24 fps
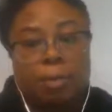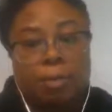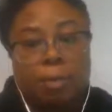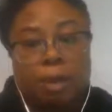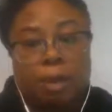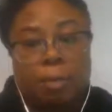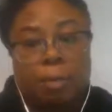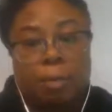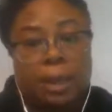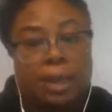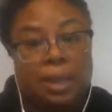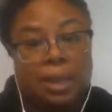
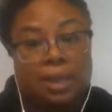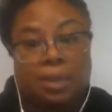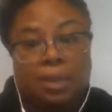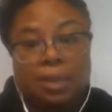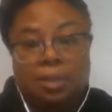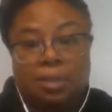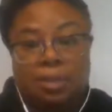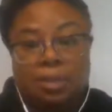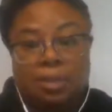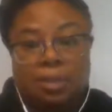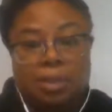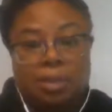are making
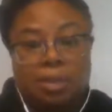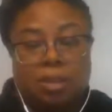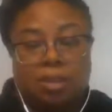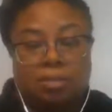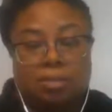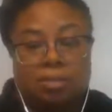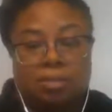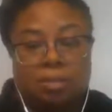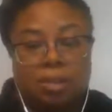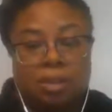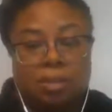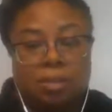the
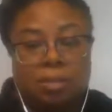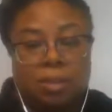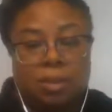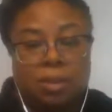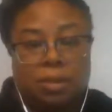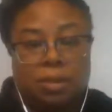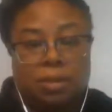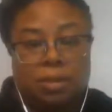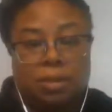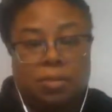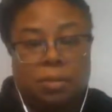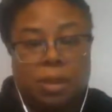
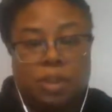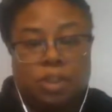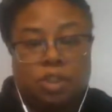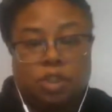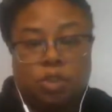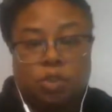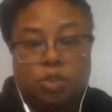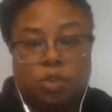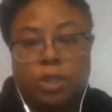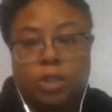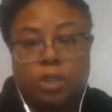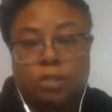
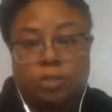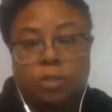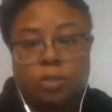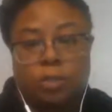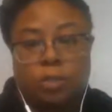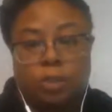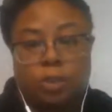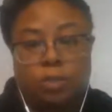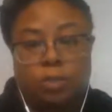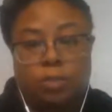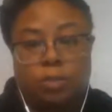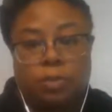best choice
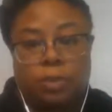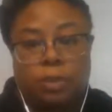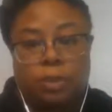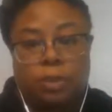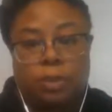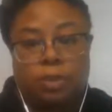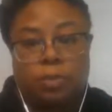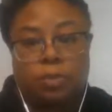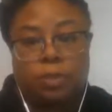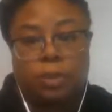for your